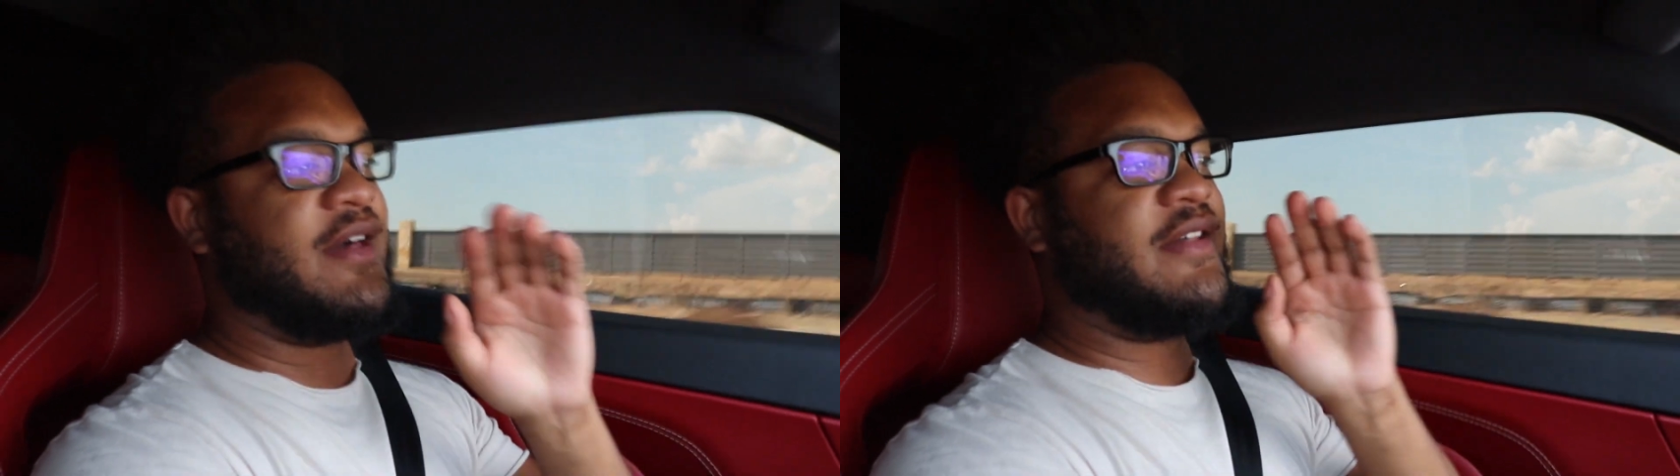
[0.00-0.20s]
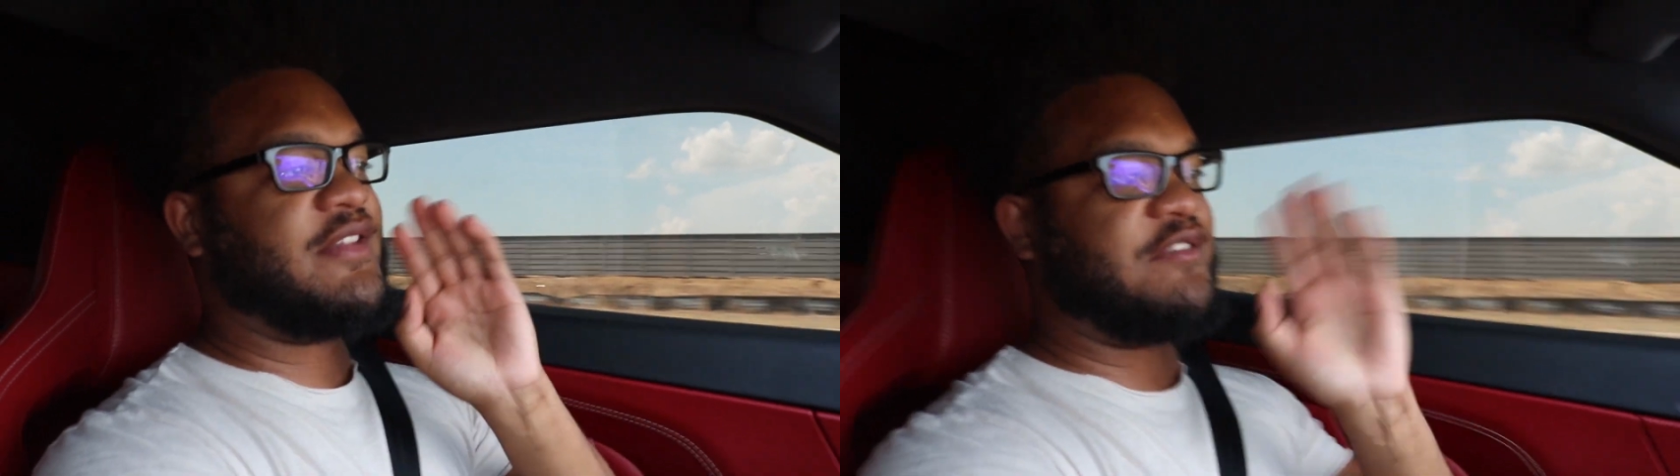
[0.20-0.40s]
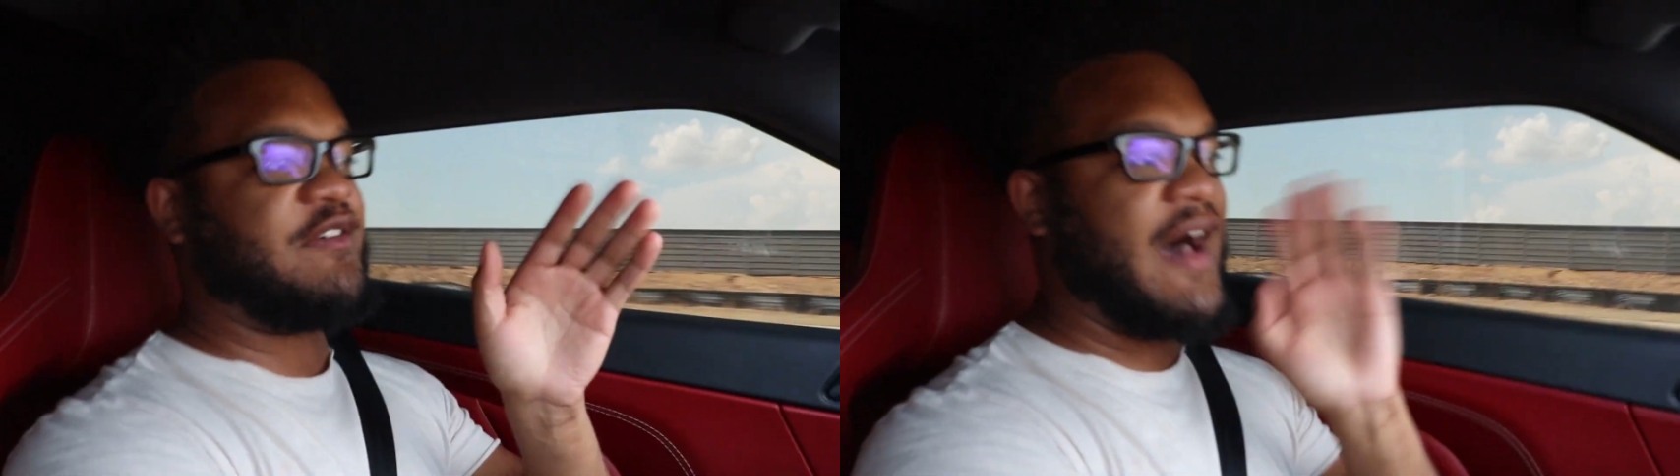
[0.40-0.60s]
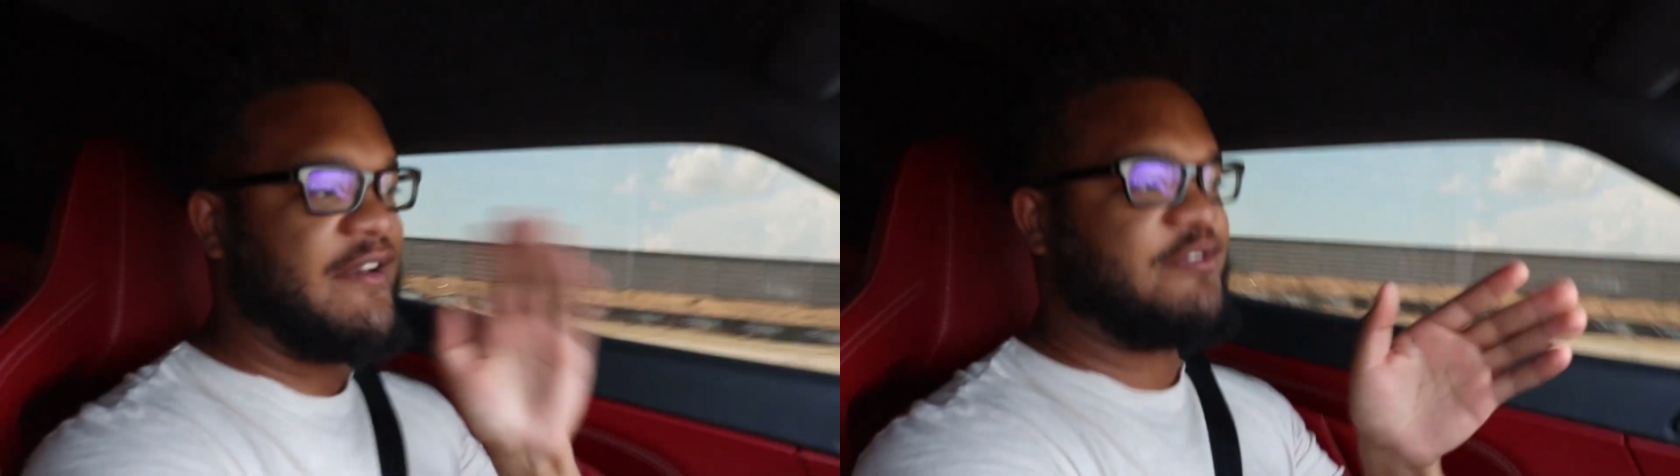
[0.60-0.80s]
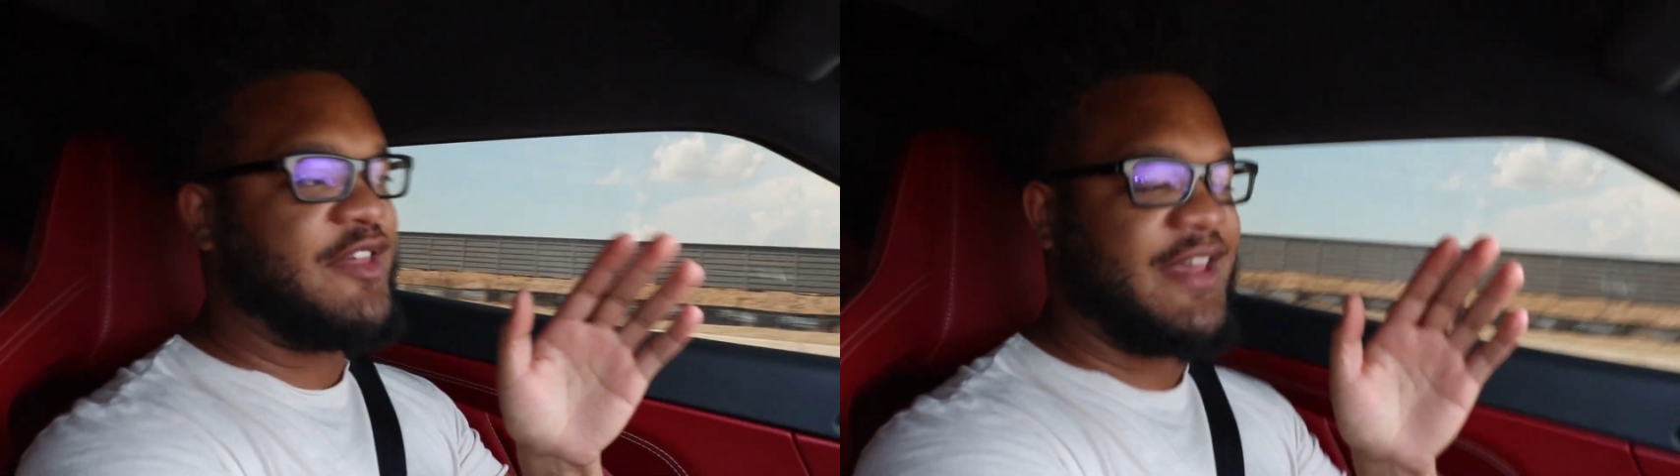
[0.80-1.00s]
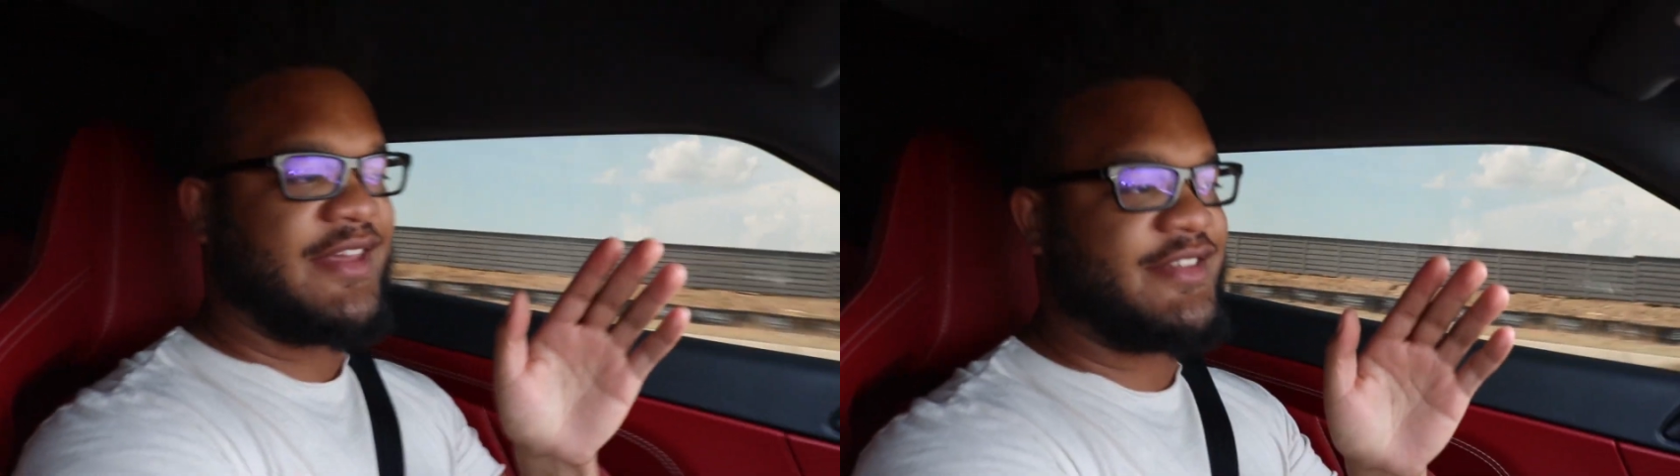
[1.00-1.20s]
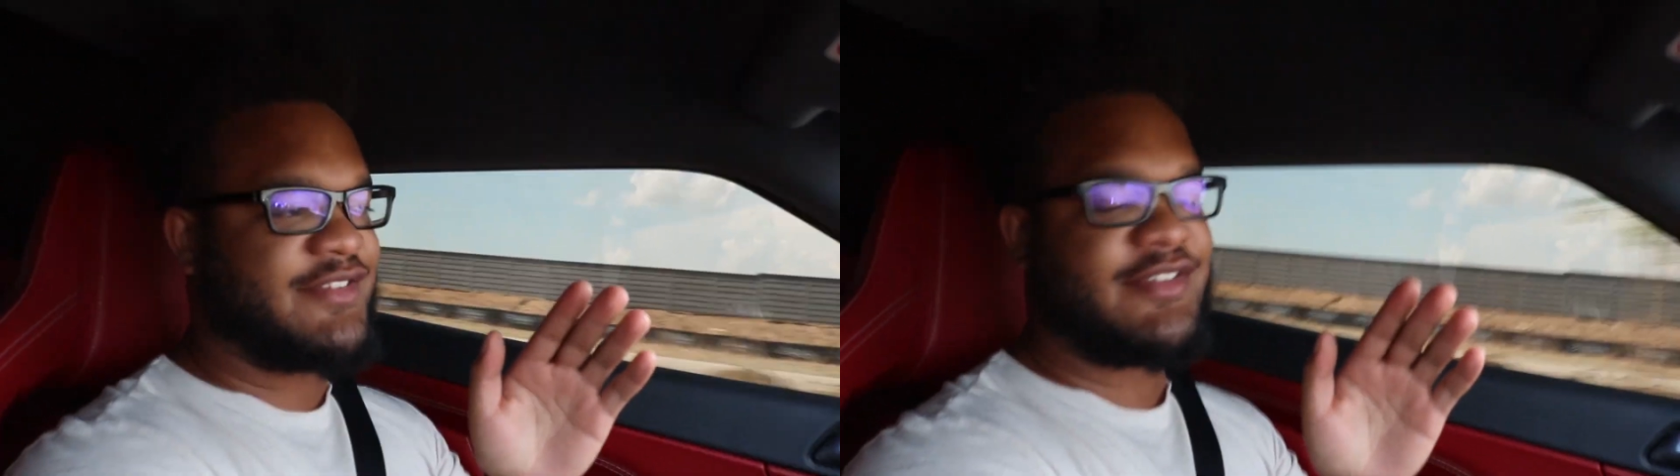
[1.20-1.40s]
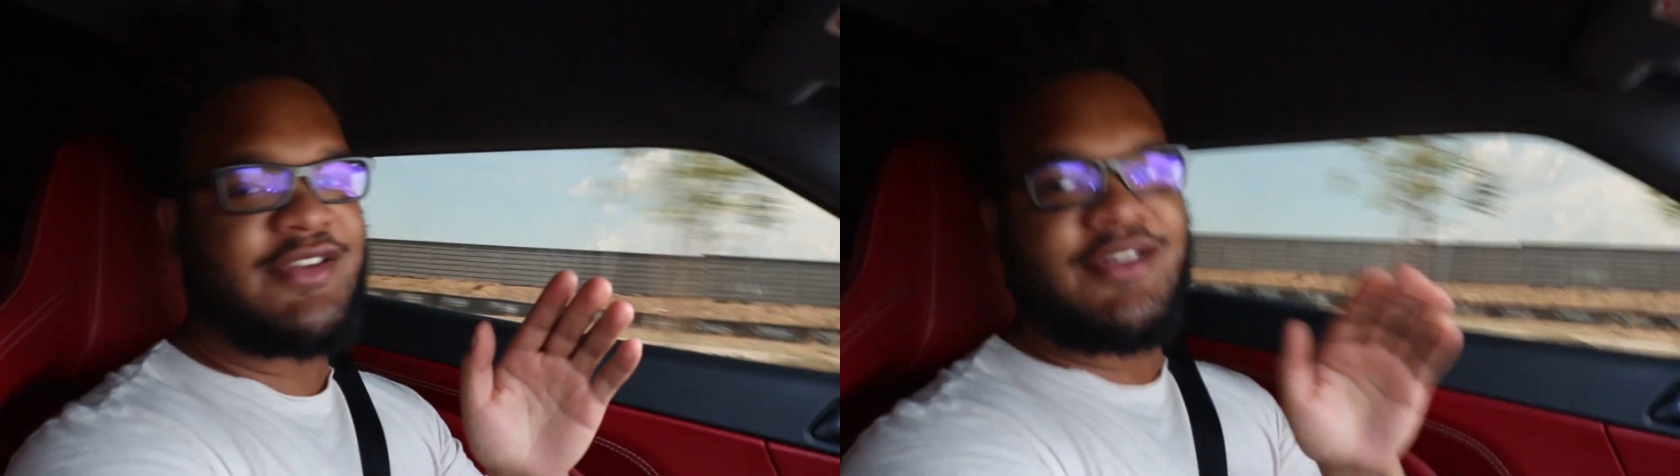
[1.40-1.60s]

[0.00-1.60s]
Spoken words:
the 5 things,